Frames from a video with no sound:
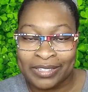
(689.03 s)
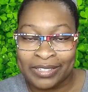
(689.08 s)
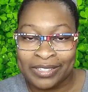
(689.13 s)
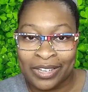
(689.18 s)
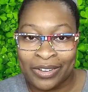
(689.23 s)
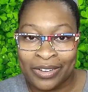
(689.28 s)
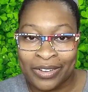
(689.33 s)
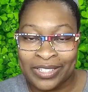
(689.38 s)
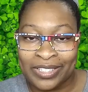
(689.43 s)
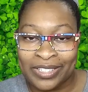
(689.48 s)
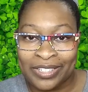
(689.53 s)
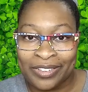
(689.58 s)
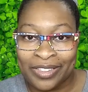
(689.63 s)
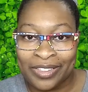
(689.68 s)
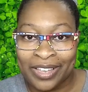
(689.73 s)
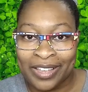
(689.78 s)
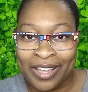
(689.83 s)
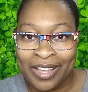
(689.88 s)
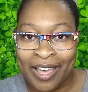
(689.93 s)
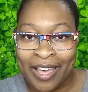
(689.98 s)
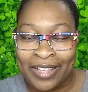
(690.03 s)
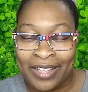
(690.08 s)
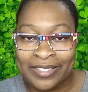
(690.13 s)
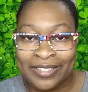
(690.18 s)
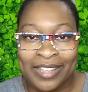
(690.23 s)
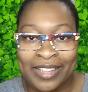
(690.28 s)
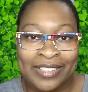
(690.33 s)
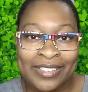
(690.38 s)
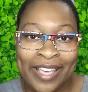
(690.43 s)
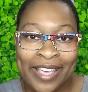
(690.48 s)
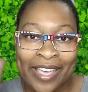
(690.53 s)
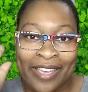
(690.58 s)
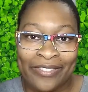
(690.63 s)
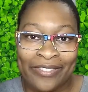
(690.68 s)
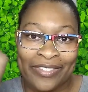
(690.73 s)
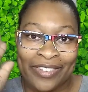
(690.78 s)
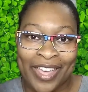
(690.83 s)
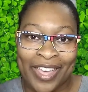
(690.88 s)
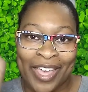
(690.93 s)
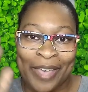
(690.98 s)
So until then, guys, stay
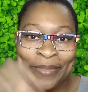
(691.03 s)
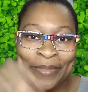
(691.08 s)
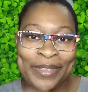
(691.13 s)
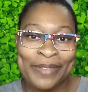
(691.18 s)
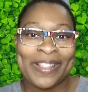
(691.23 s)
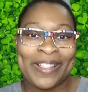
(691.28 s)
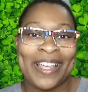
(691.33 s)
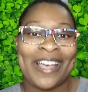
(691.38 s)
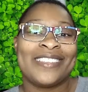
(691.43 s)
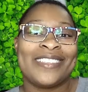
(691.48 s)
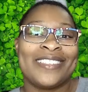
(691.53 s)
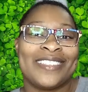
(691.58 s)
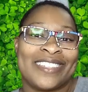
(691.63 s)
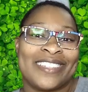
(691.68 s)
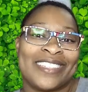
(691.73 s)
safe and be blessed.